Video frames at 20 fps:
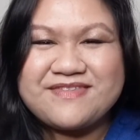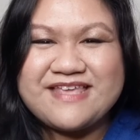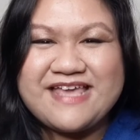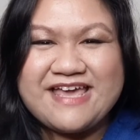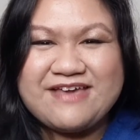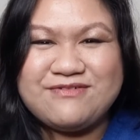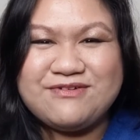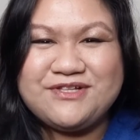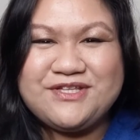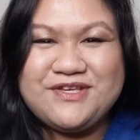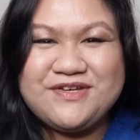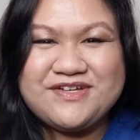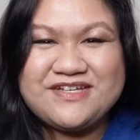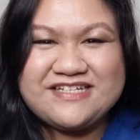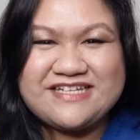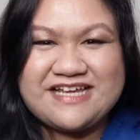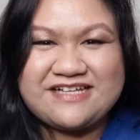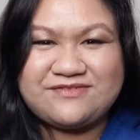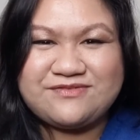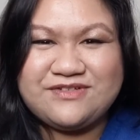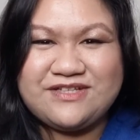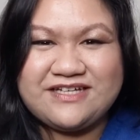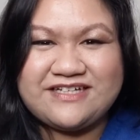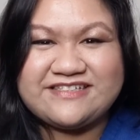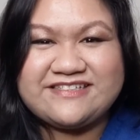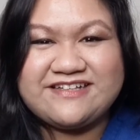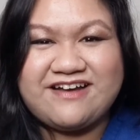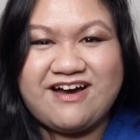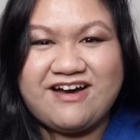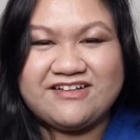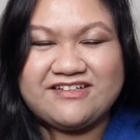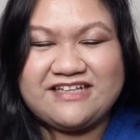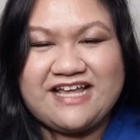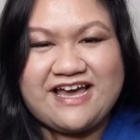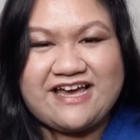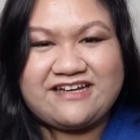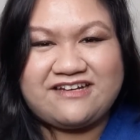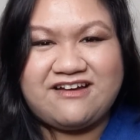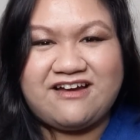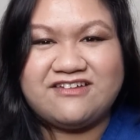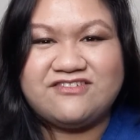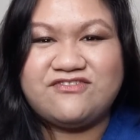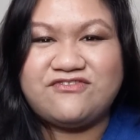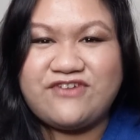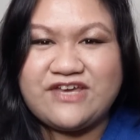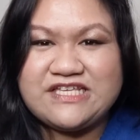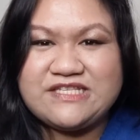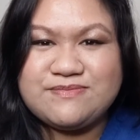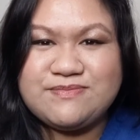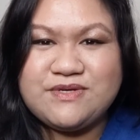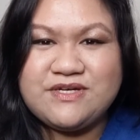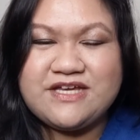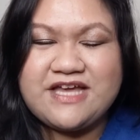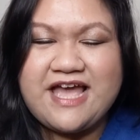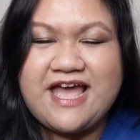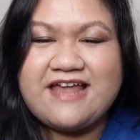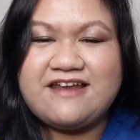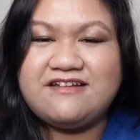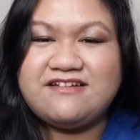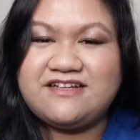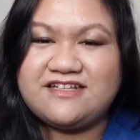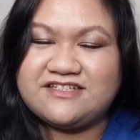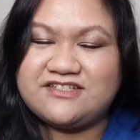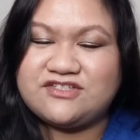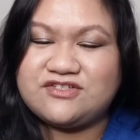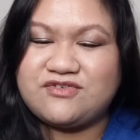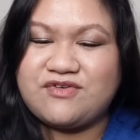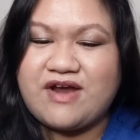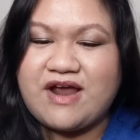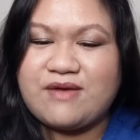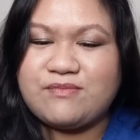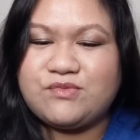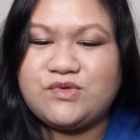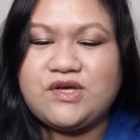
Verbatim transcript: Hey, will you connect with us online on Facebook and on Instagram?